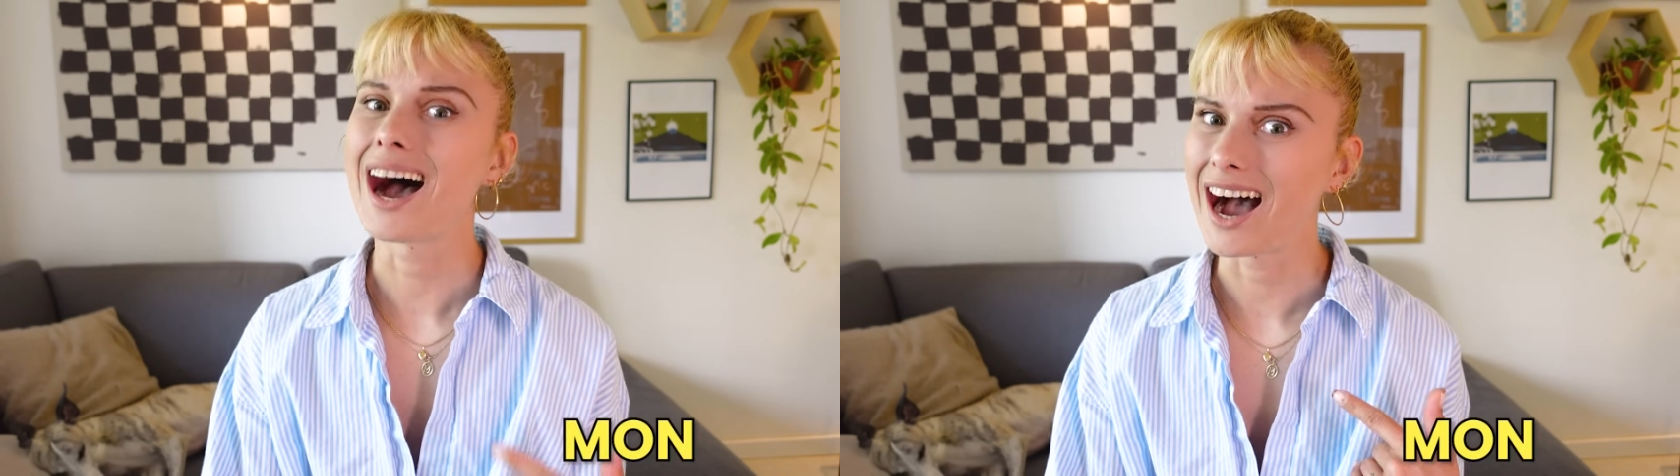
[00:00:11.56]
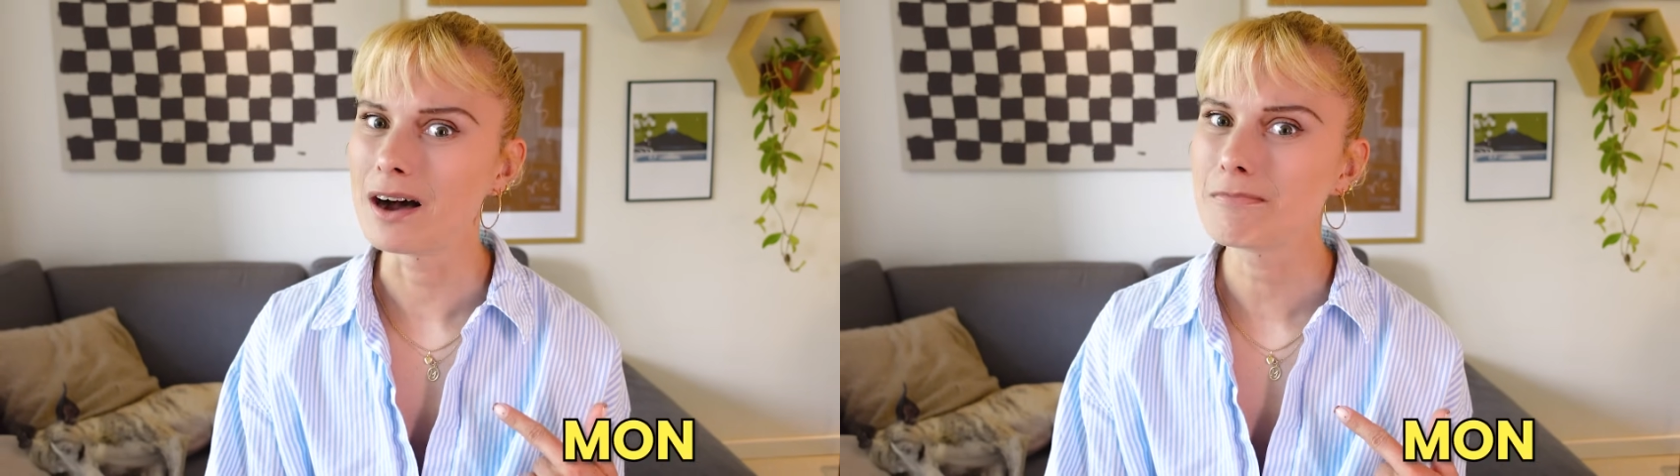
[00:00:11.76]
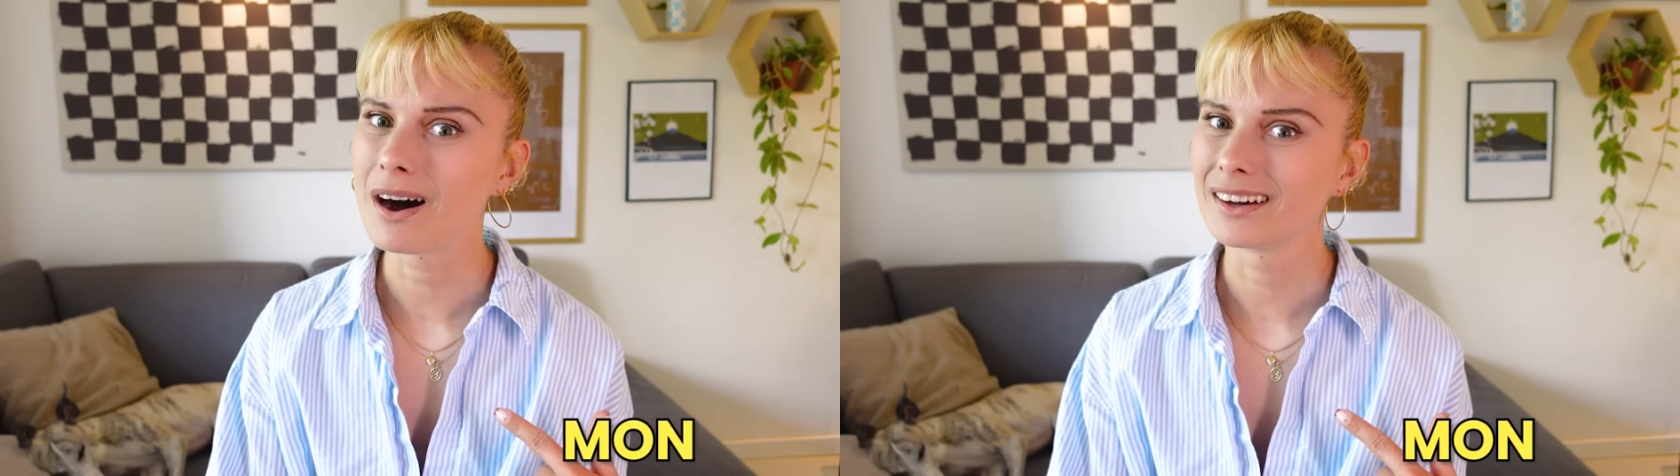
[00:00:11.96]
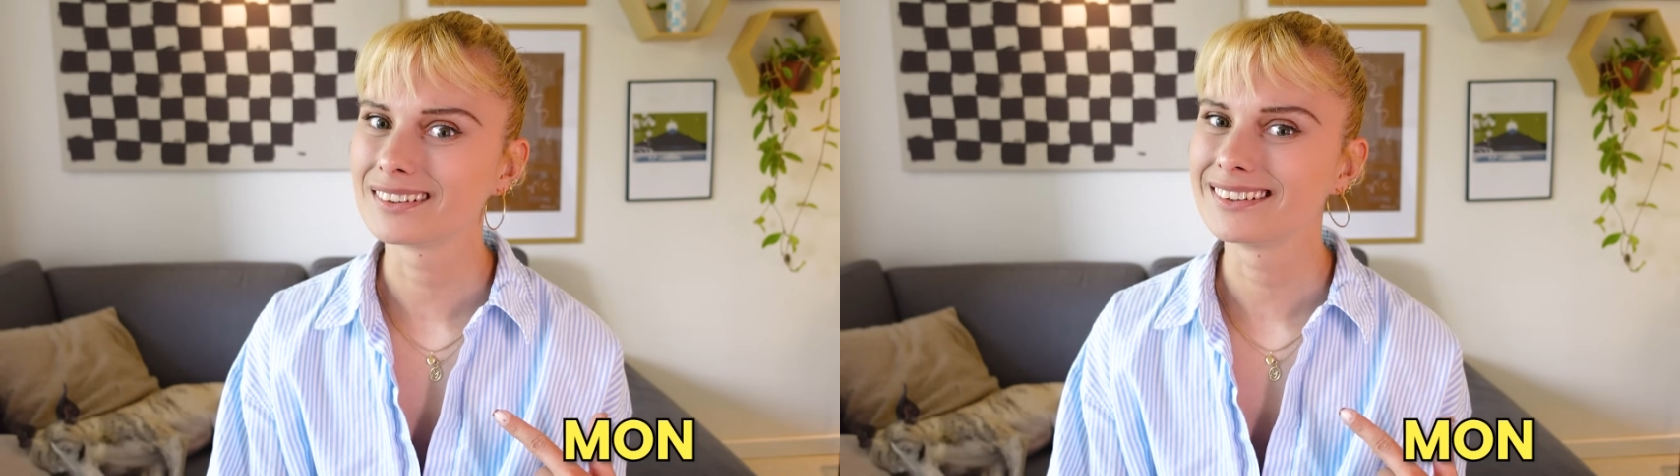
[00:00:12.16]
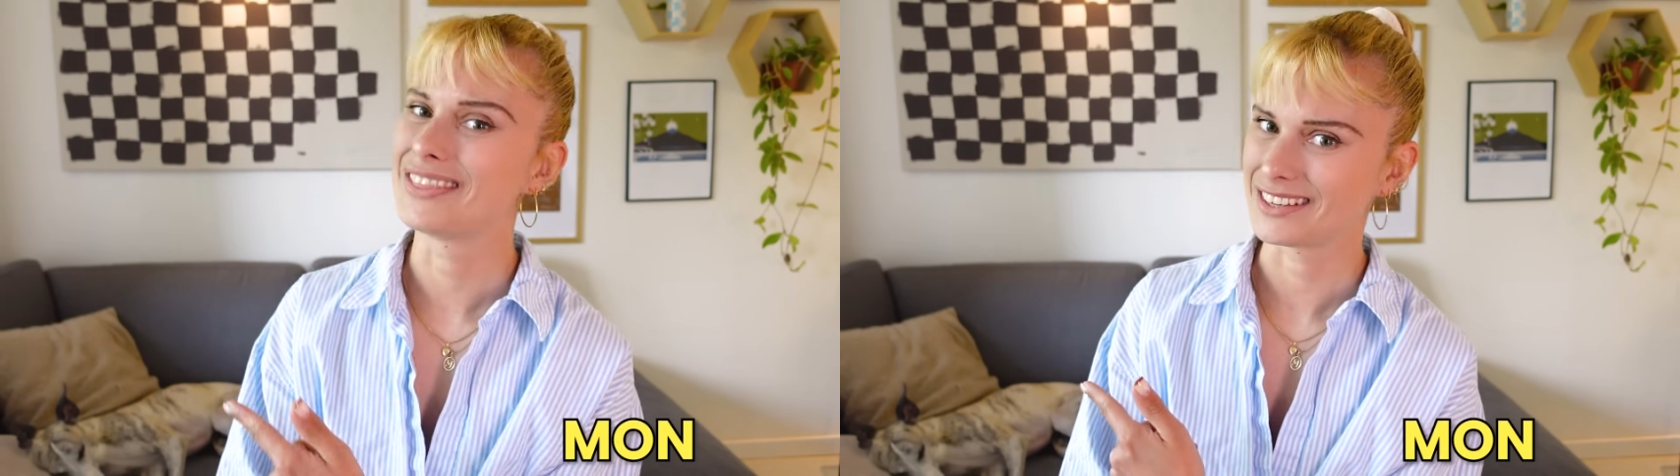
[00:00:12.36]
I'm
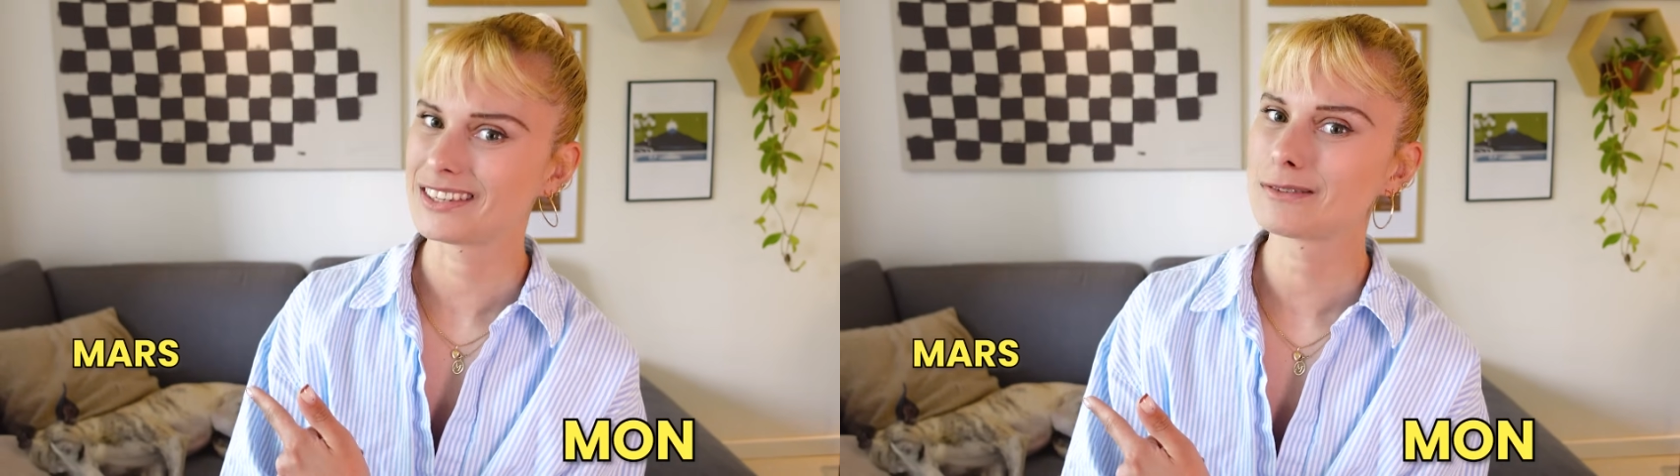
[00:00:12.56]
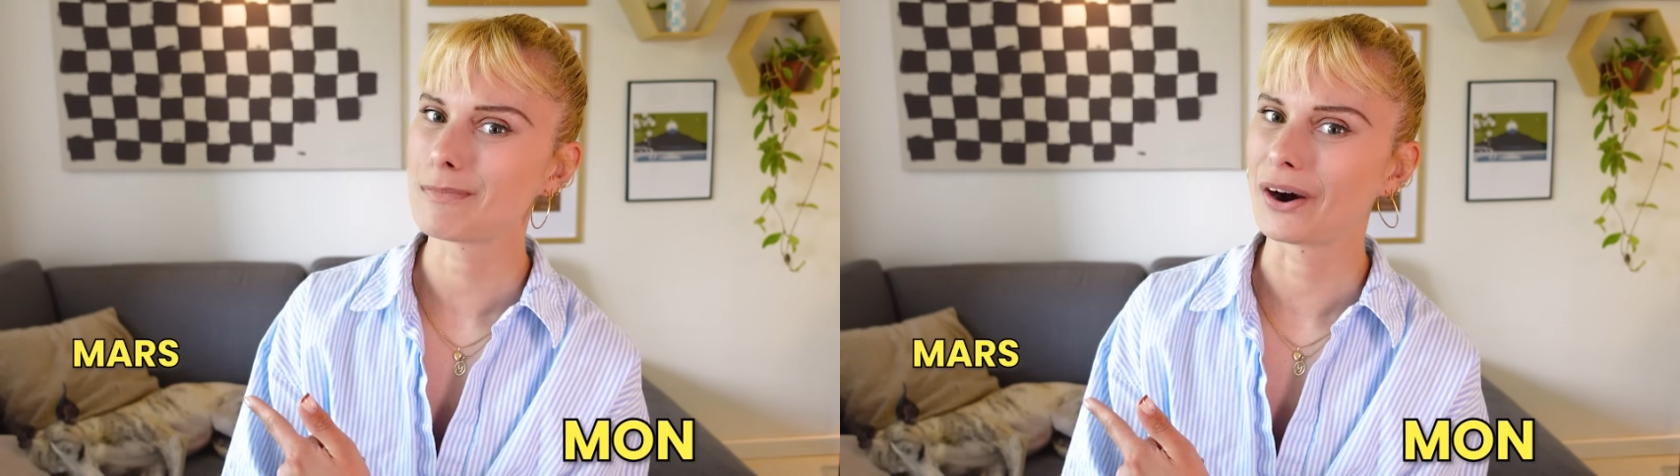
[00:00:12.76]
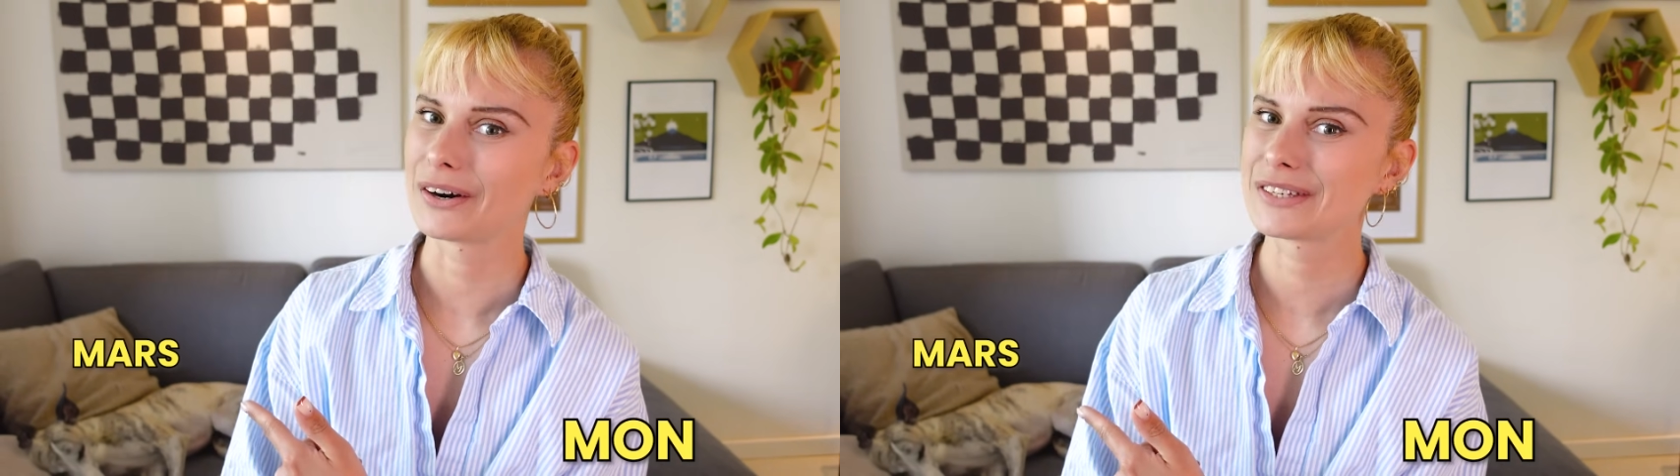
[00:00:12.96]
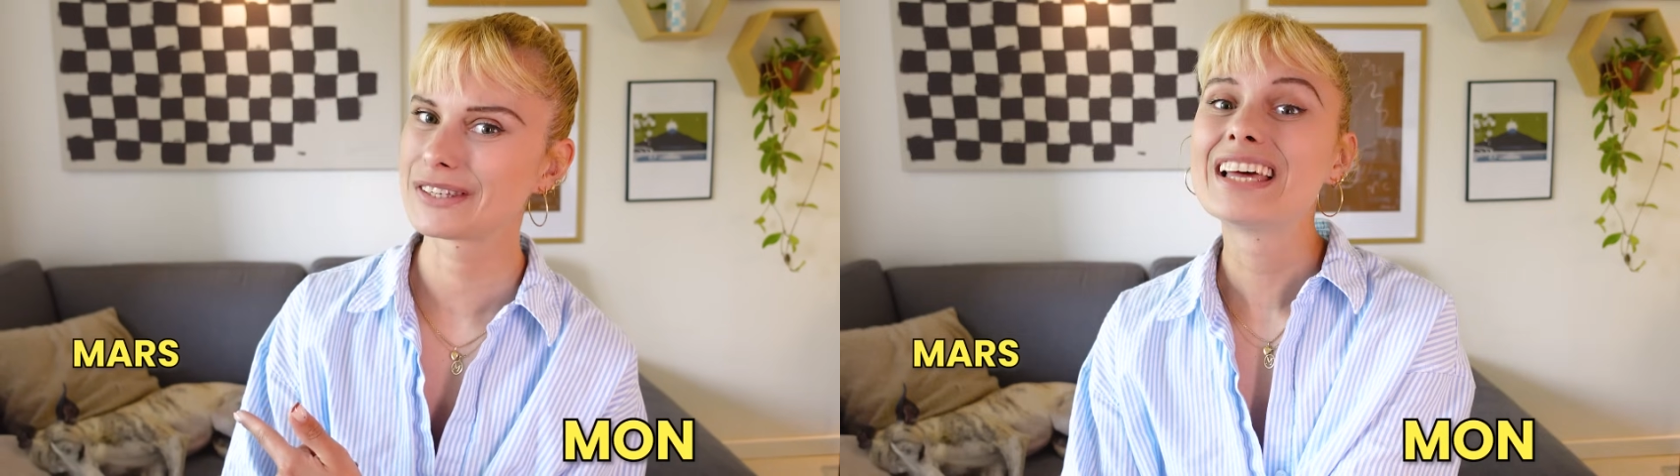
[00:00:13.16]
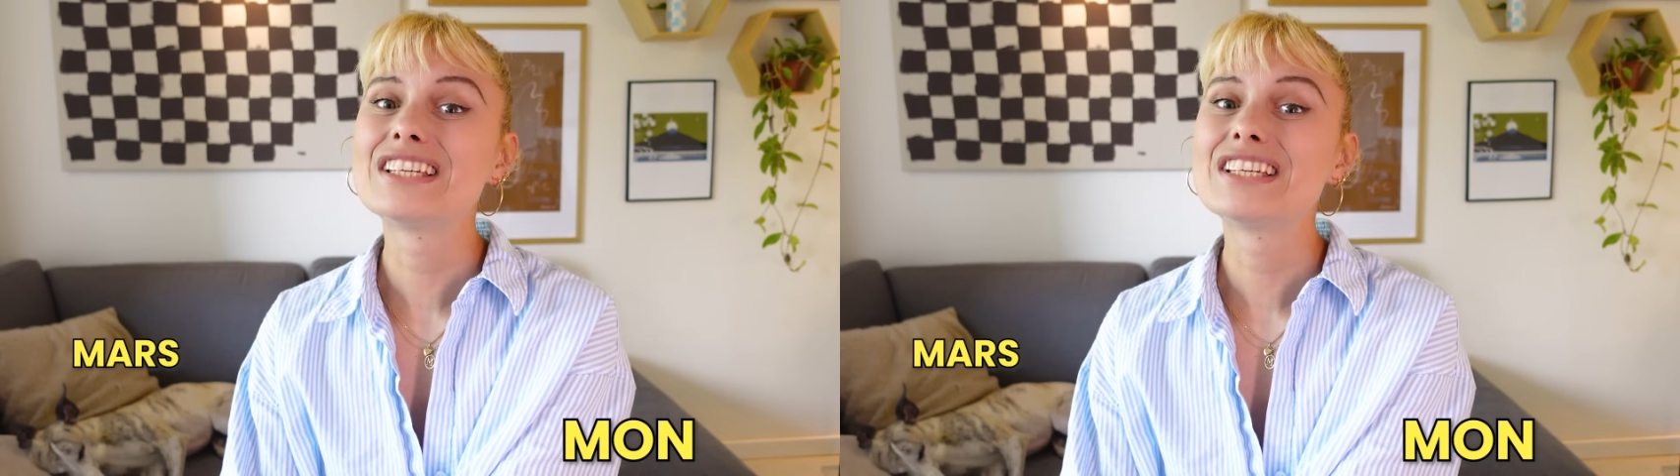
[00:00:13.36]
Mon, this is Mars.